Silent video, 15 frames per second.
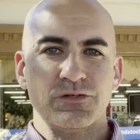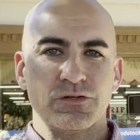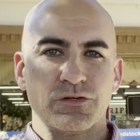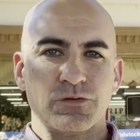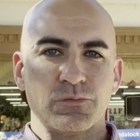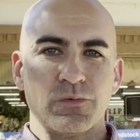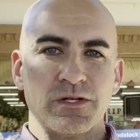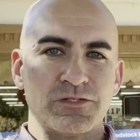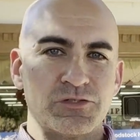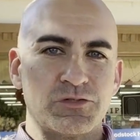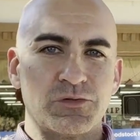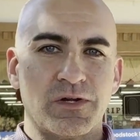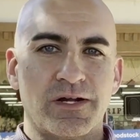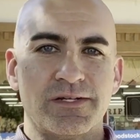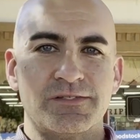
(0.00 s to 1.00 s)
There are
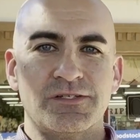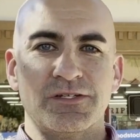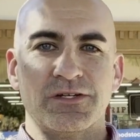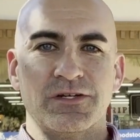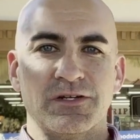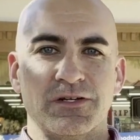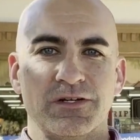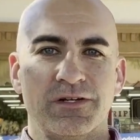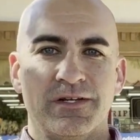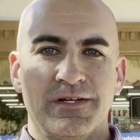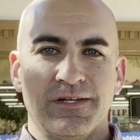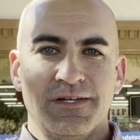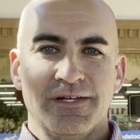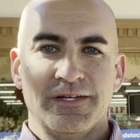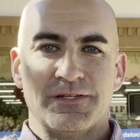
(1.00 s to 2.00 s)
restaurants here,
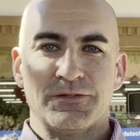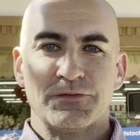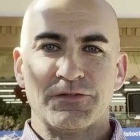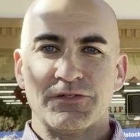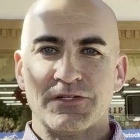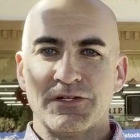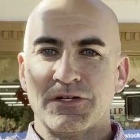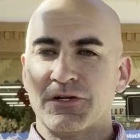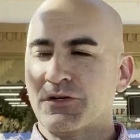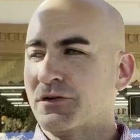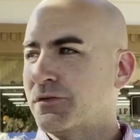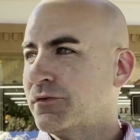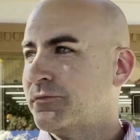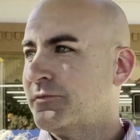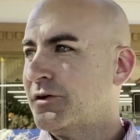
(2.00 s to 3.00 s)
and you'll see
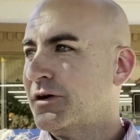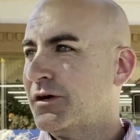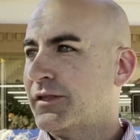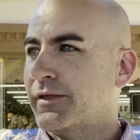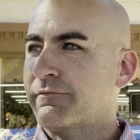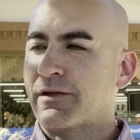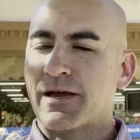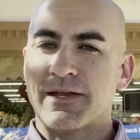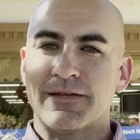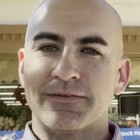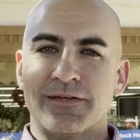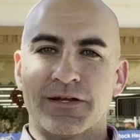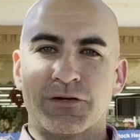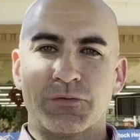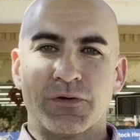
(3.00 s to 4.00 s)
here in the fall they've got
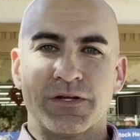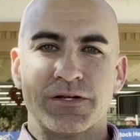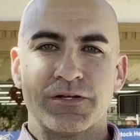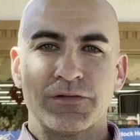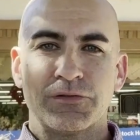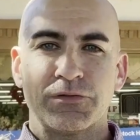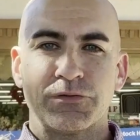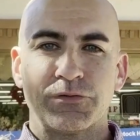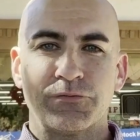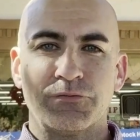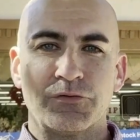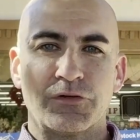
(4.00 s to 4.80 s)
it decorated a little